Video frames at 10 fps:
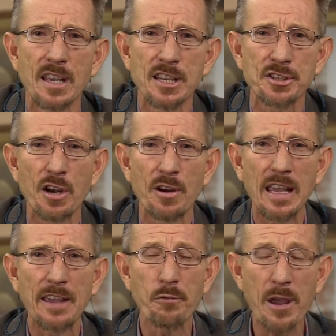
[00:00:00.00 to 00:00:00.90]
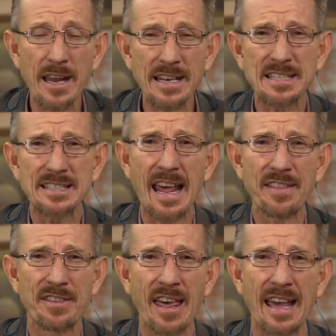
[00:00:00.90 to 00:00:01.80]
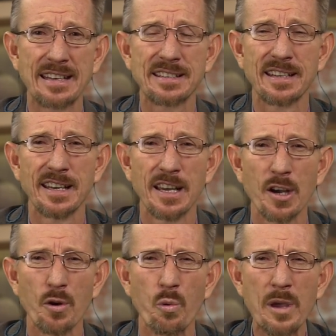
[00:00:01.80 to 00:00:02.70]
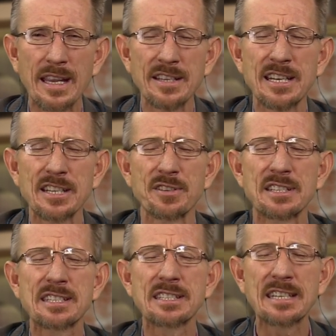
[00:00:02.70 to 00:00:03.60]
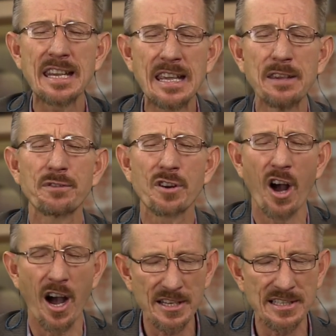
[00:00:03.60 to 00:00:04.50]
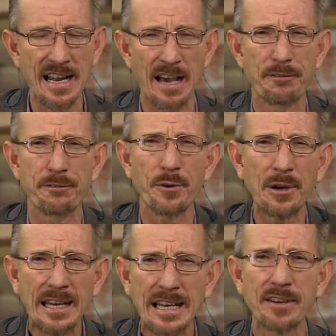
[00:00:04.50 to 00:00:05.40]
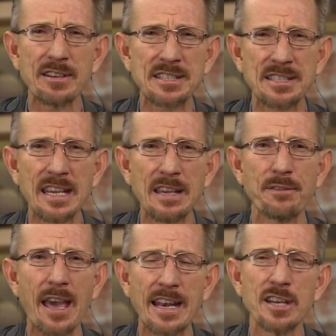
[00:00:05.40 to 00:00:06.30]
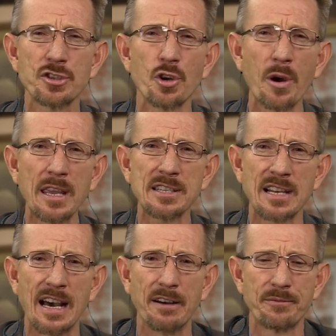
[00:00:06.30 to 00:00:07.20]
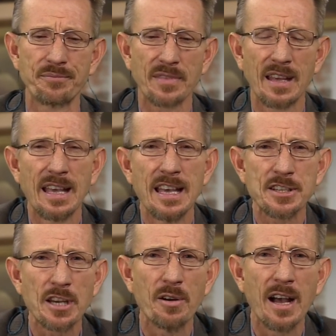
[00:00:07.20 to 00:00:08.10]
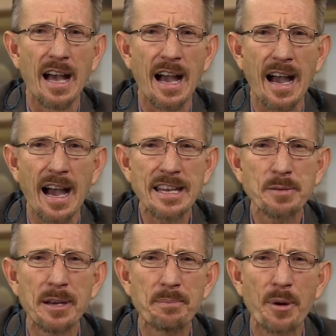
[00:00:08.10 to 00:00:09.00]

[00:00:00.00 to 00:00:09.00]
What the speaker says: So if we understand that, we can just receive God's love, freely receive and enjoy His love. So I just want to